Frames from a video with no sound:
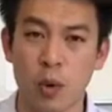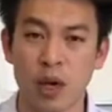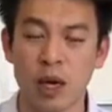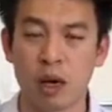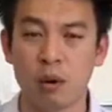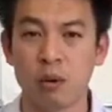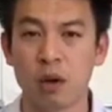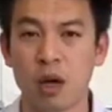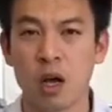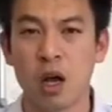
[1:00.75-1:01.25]
want
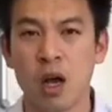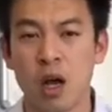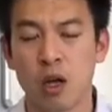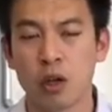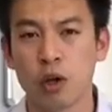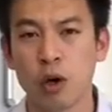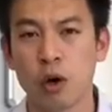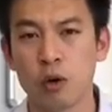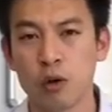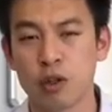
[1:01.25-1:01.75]
our
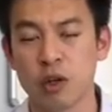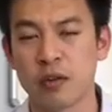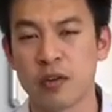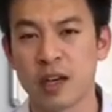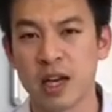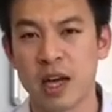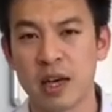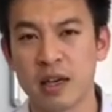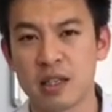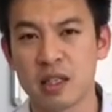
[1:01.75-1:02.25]
toes to have a
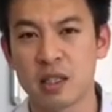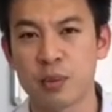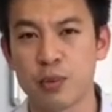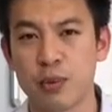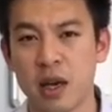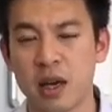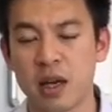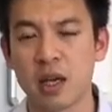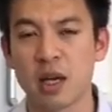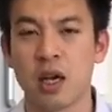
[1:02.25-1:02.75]
nice
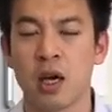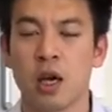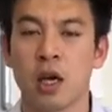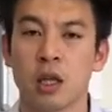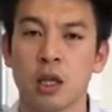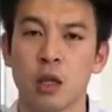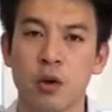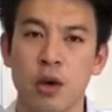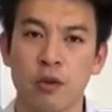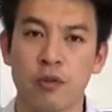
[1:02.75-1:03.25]
spread,
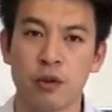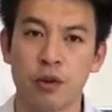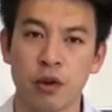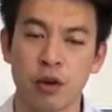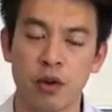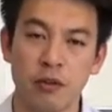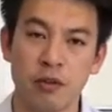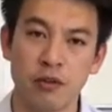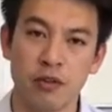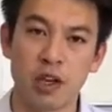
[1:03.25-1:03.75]
to have
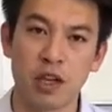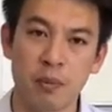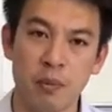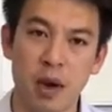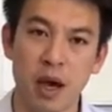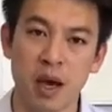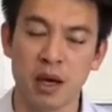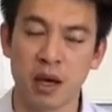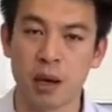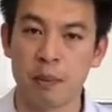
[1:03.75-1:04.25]
good
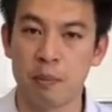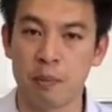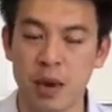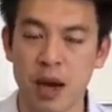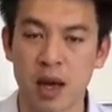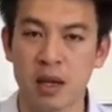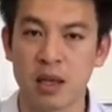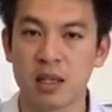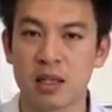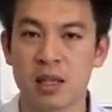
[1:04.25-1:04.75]
feedback and
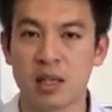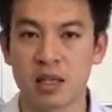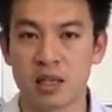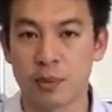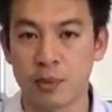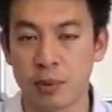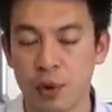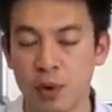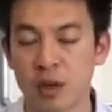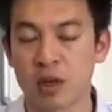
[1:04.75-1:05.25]
balance and
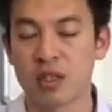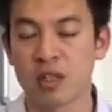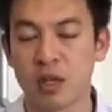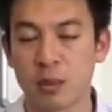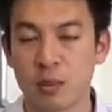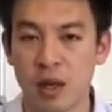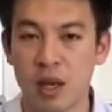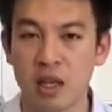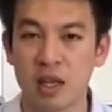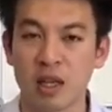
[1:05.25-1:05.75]
support and
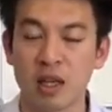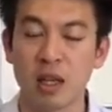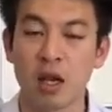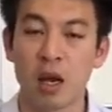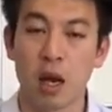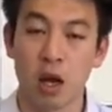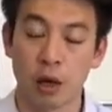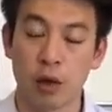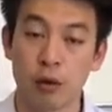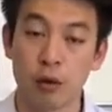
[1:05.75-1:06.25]
stability
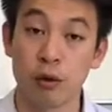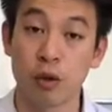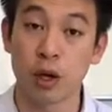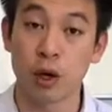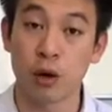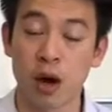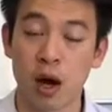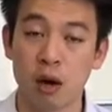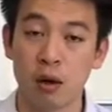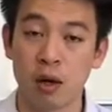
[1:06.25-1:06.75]
through the
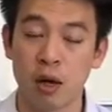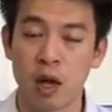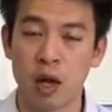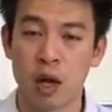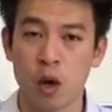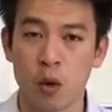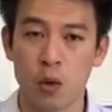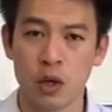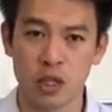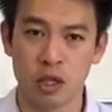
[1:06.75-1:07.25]
ground,
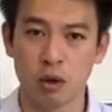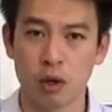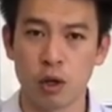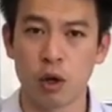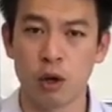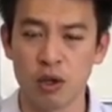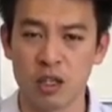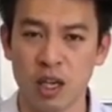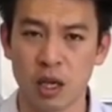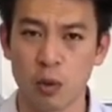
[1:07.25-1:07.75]
which our
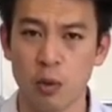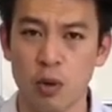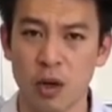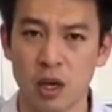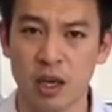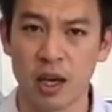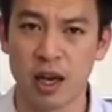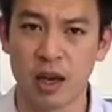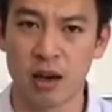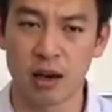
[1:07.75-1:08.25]
toes can
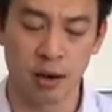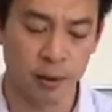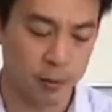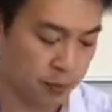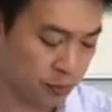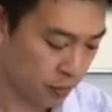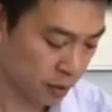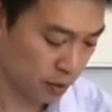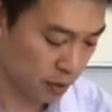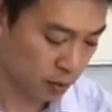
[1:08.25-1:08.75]
work at.
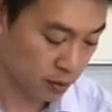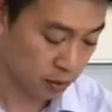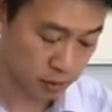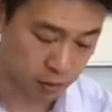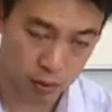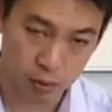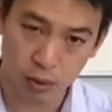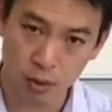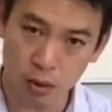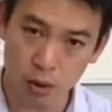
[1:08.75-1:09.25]

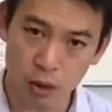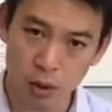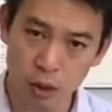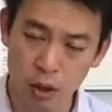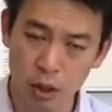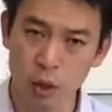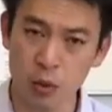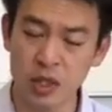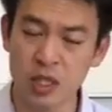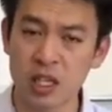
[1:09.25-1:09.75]

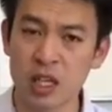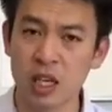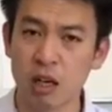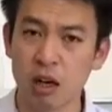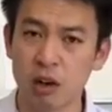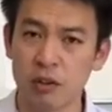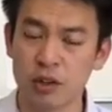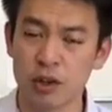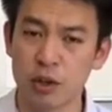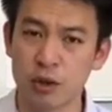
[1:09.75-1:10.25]
So we see a
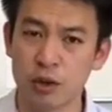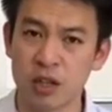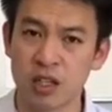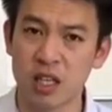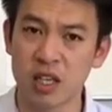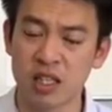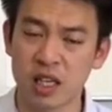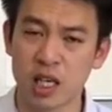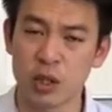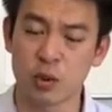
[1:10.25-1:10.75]
lot of shoes
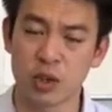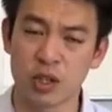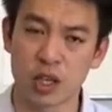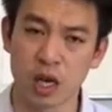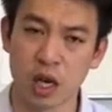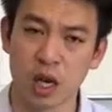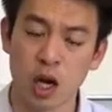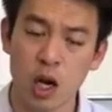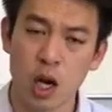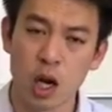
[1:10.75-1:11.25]
these days which
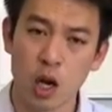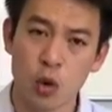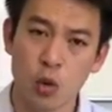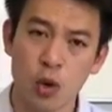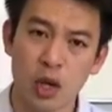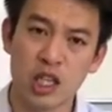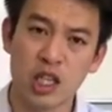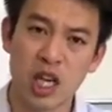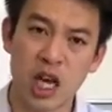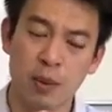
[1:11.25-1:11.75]
are
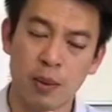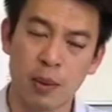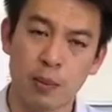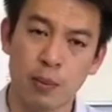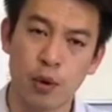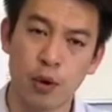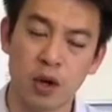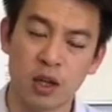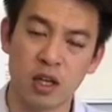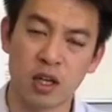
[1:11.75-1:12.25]
really sharp and
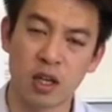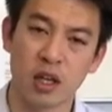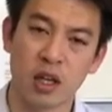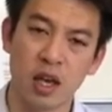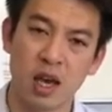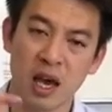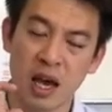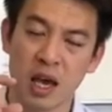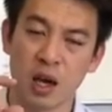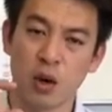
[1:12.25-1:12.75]
pointed
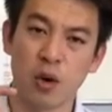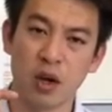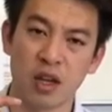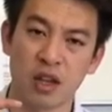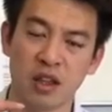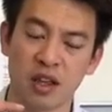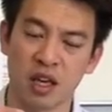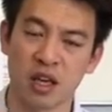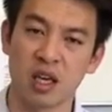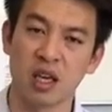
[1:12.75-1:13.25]
and quite a
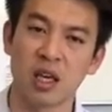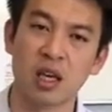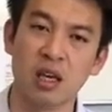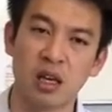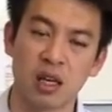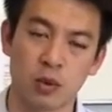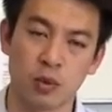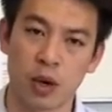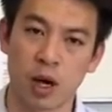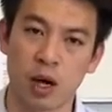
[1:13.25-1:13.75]
thick heel
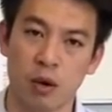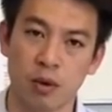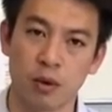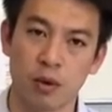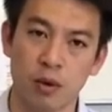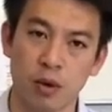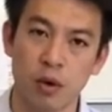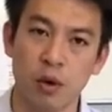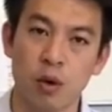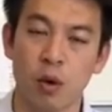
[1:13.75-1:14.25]
as well,
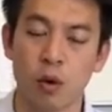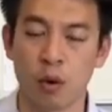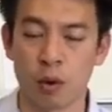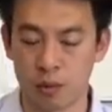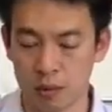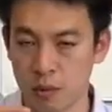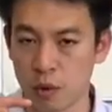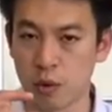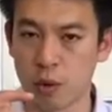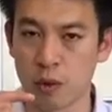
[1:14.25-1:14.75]

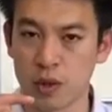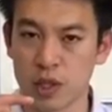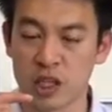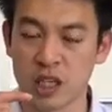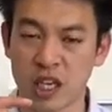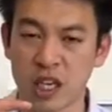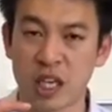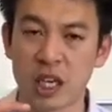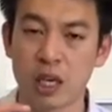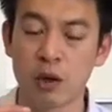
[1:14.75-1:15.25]
or just a
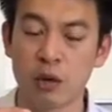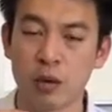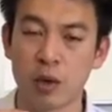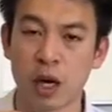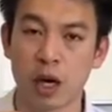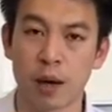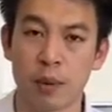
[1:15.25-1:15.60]
heel